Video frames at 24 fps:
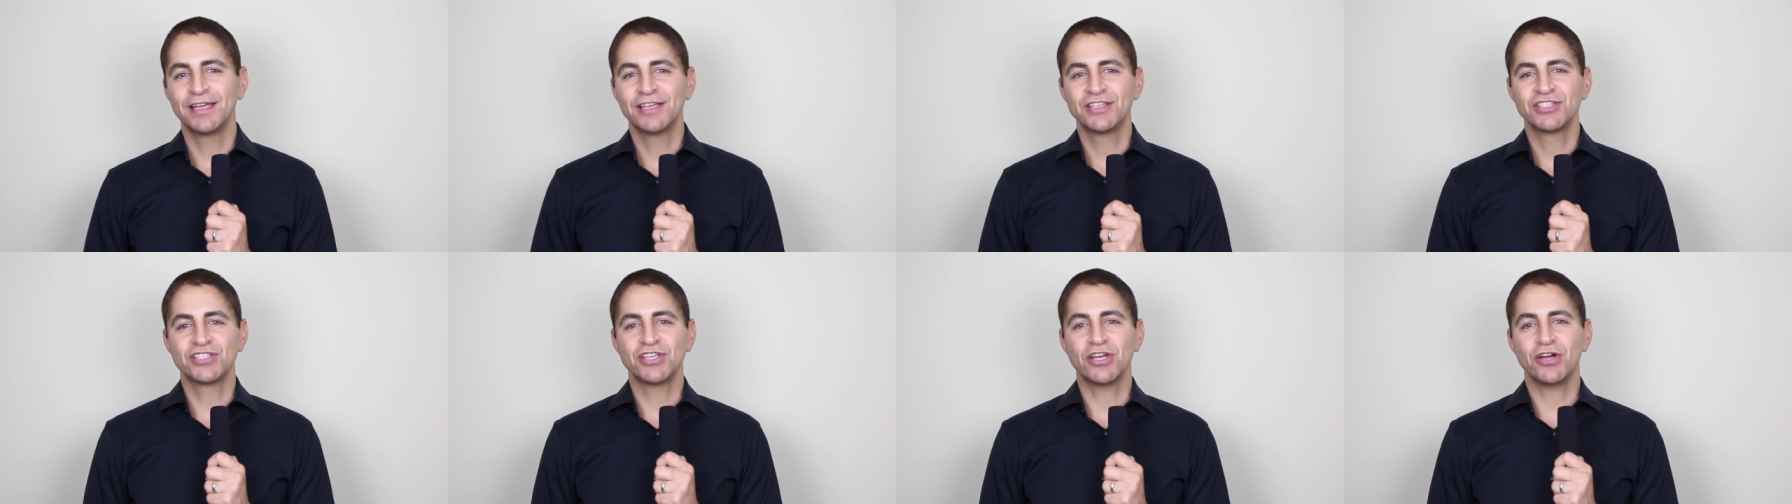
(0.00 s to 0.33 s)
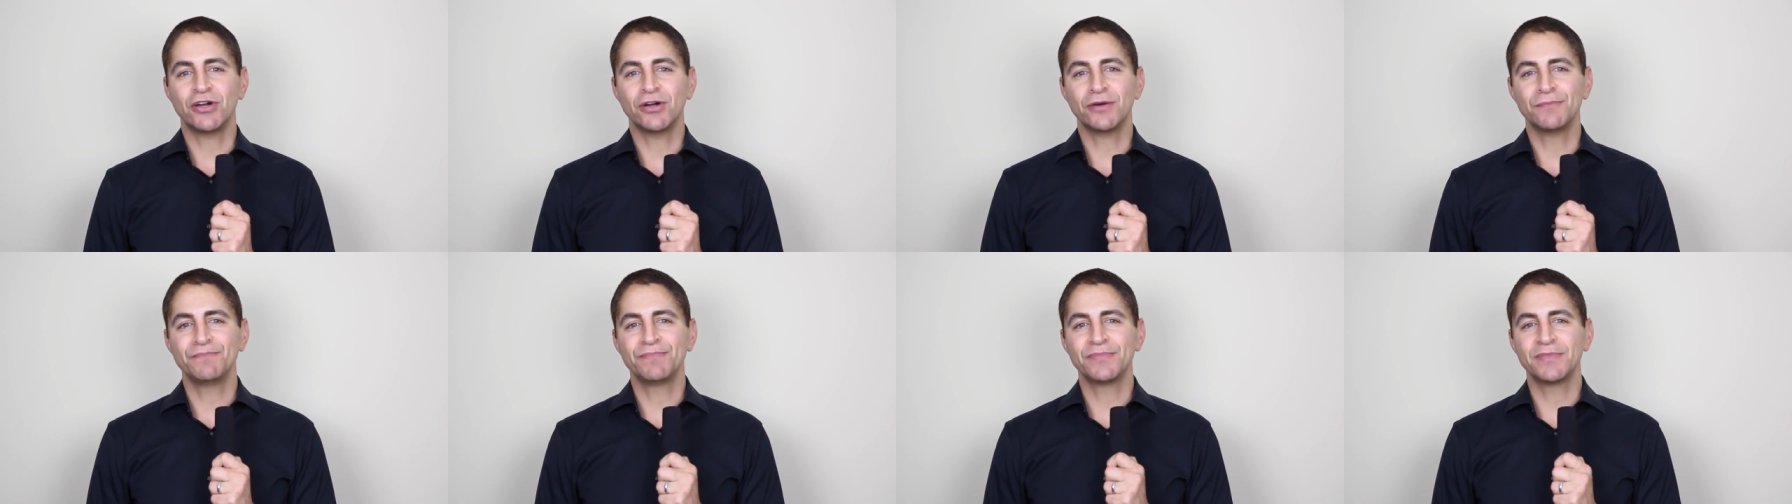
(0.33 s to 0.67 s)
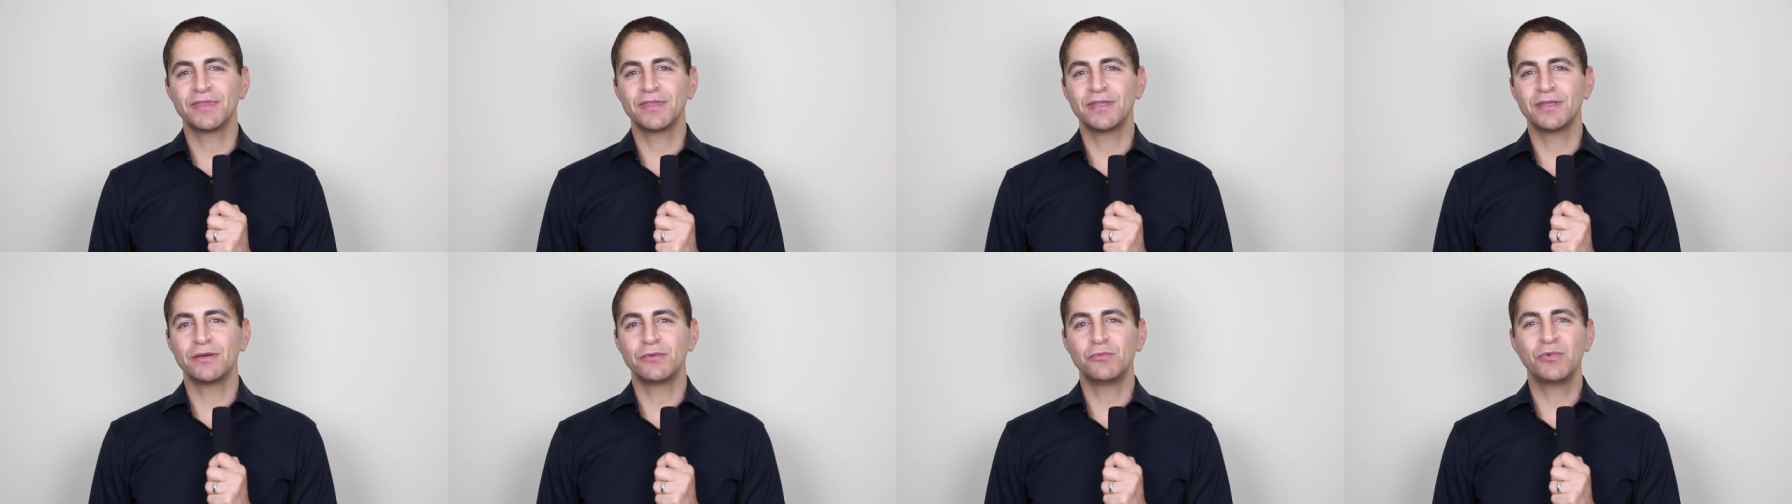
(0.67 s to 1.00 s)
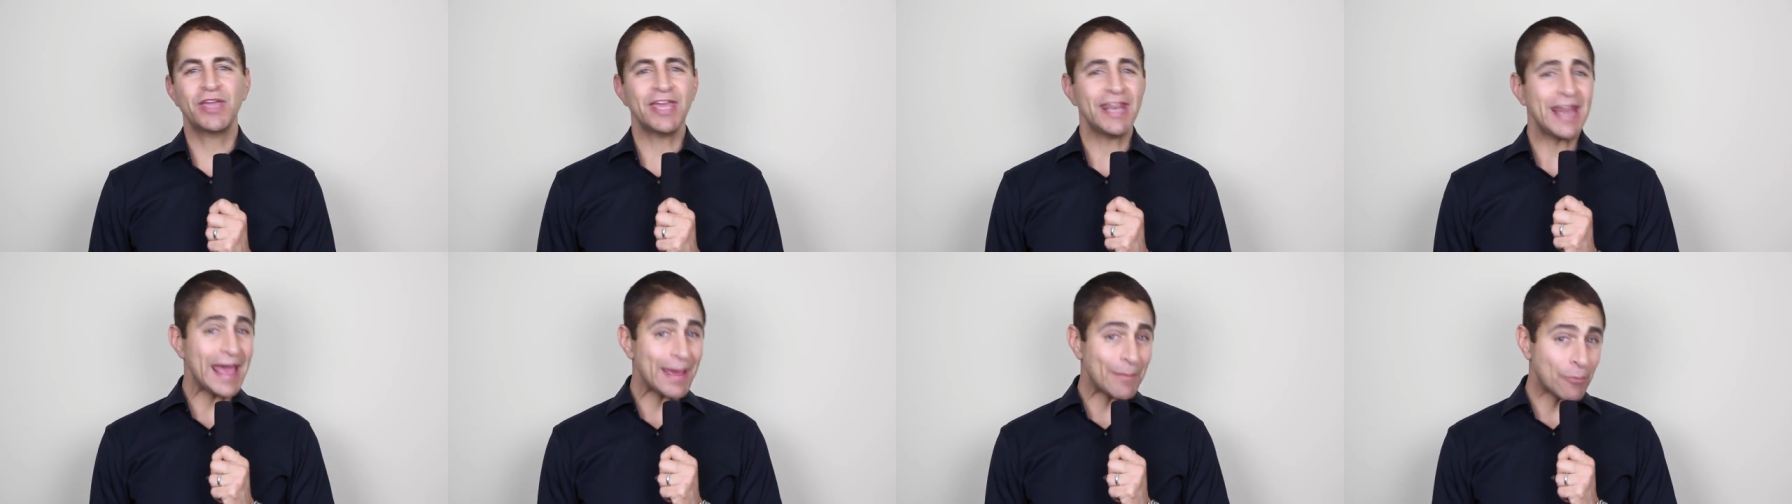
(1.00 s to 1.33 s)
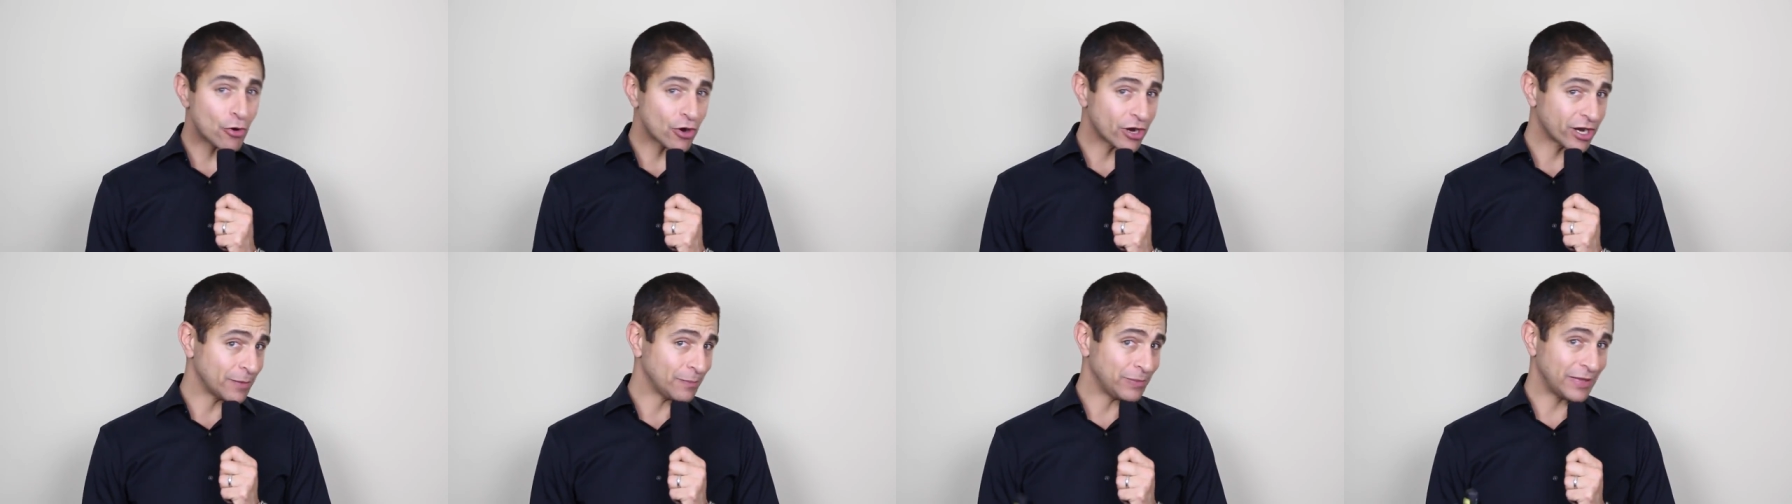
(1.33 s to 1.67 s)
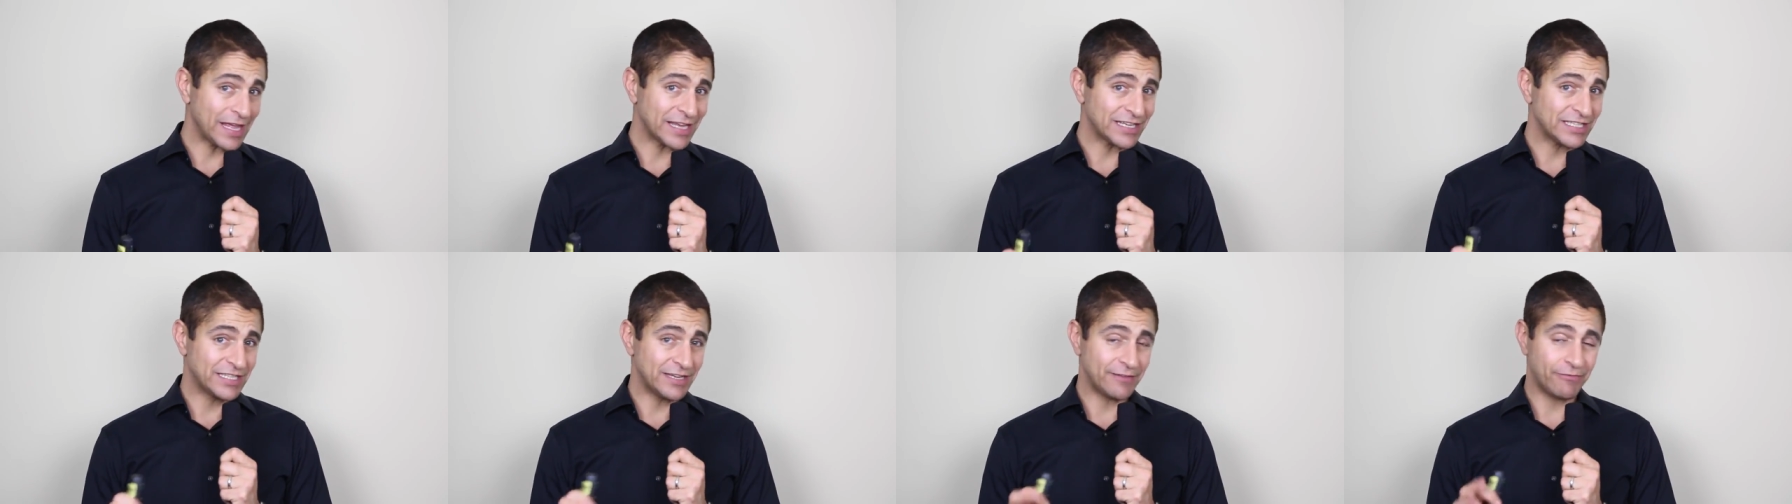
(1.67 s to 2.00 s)
So we can add more
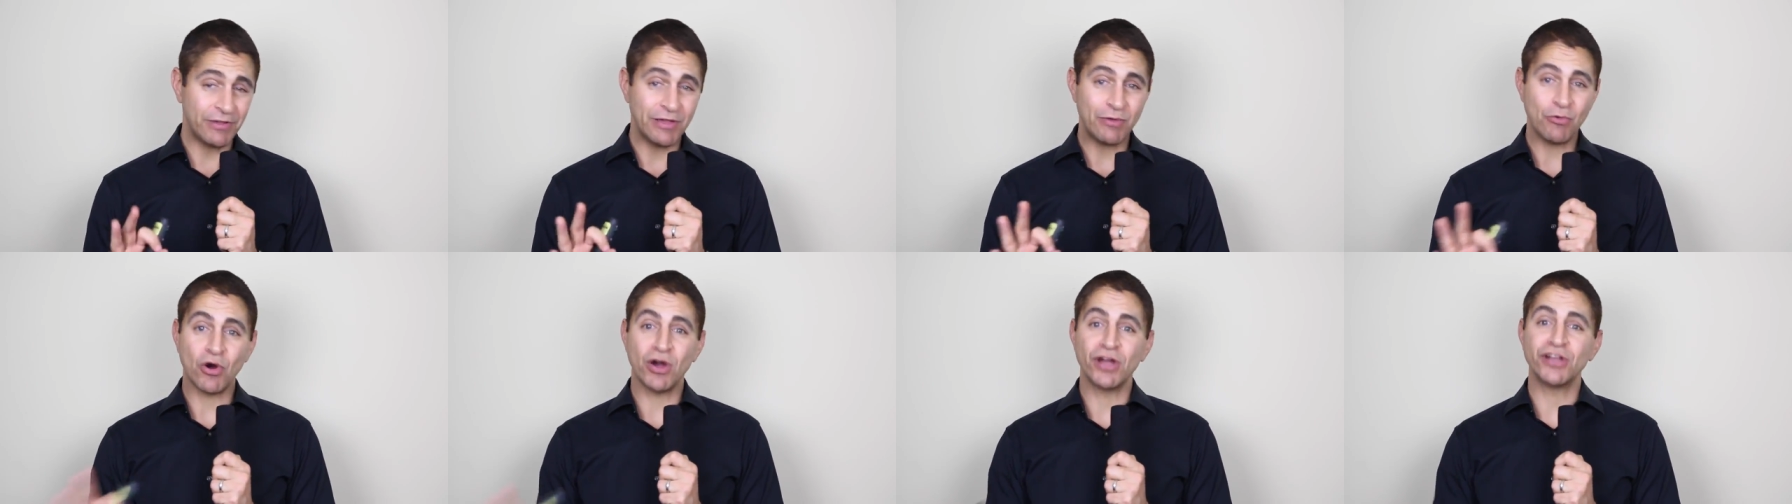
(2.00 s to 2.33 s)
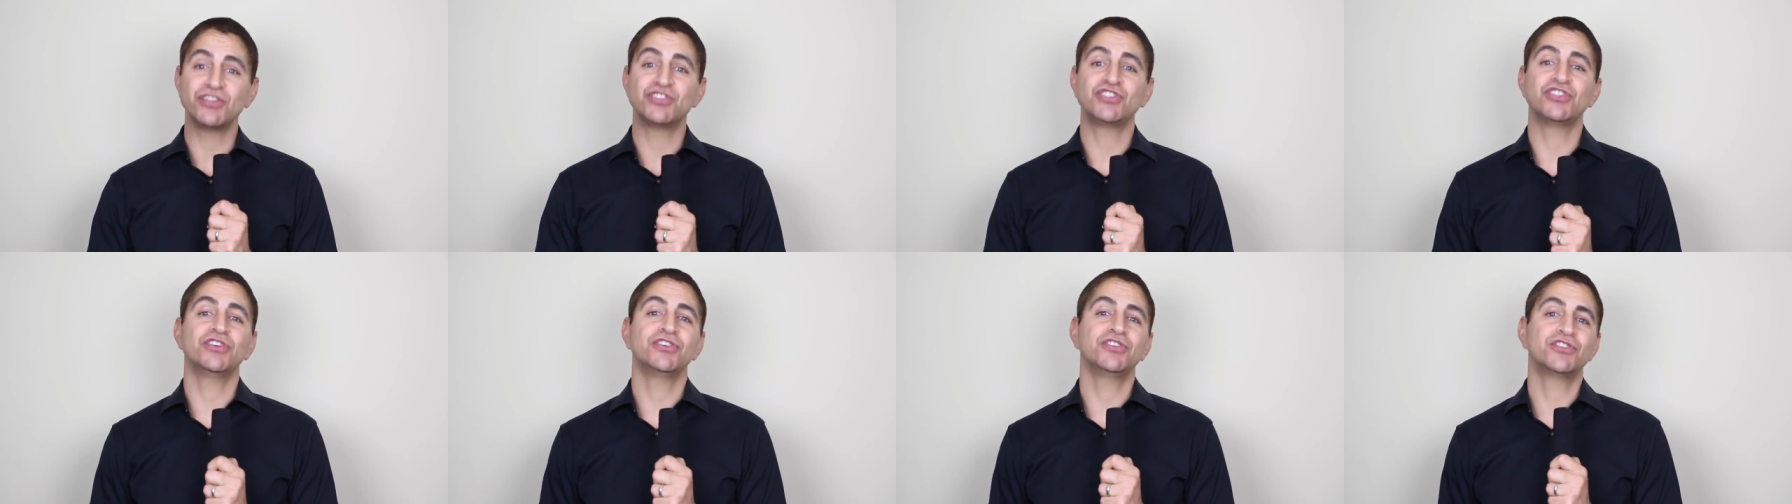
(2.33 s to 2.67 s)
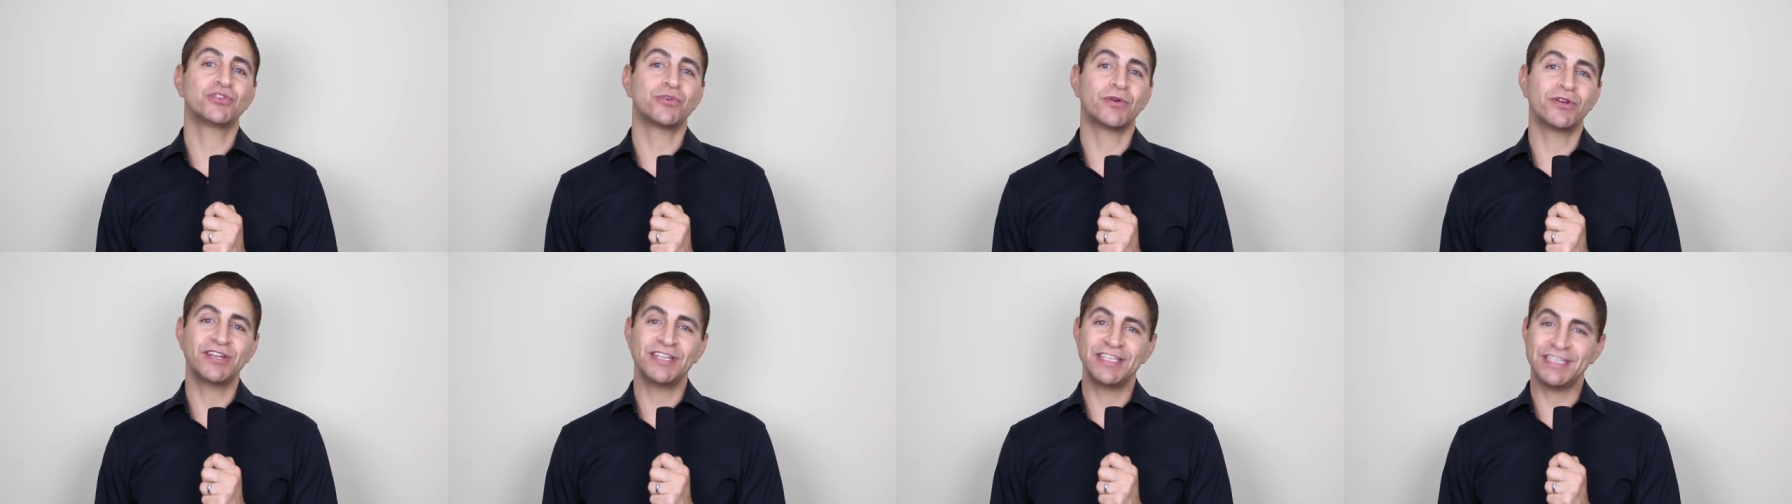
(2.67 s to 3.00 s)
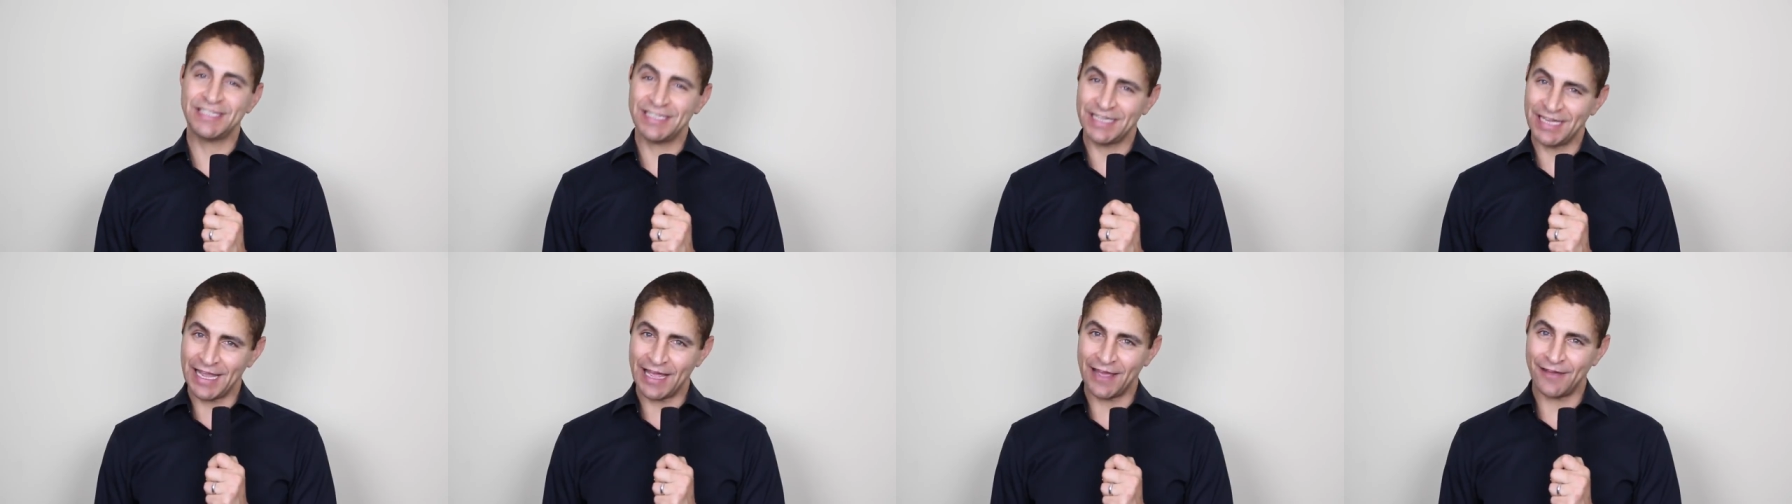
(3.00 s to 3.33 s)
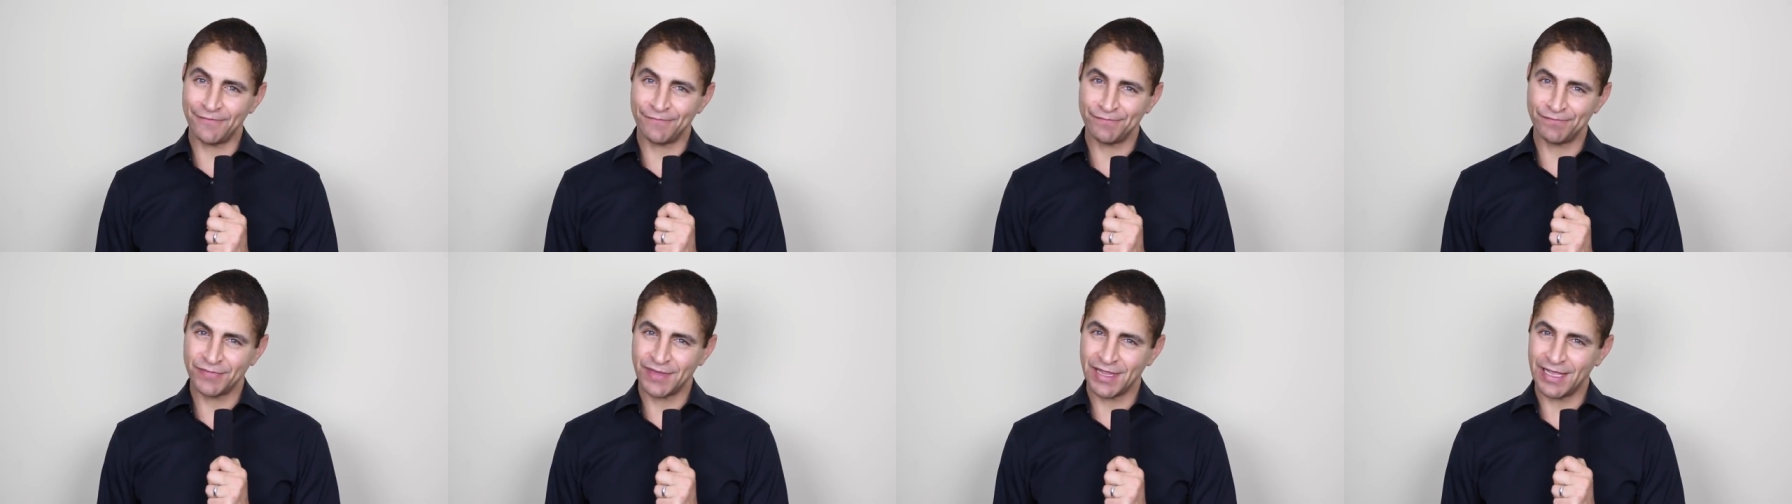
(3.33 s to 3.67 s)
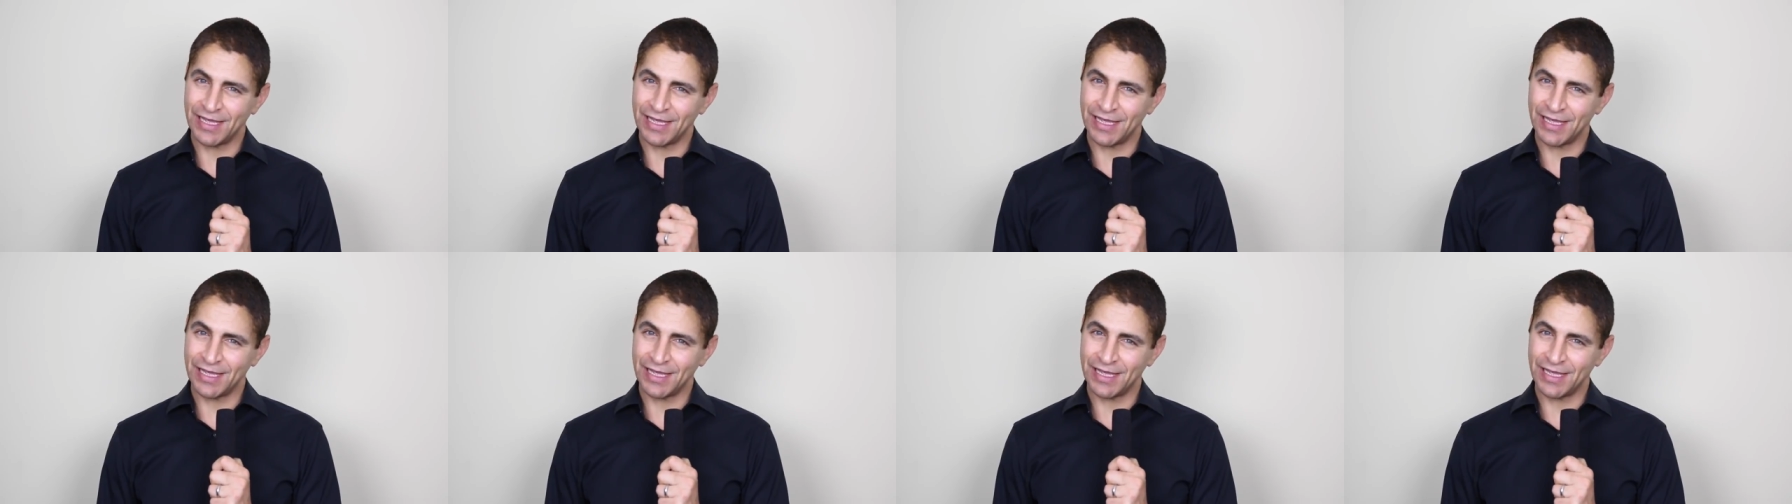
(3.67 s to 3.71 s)
complexity if we wanted to our DCF.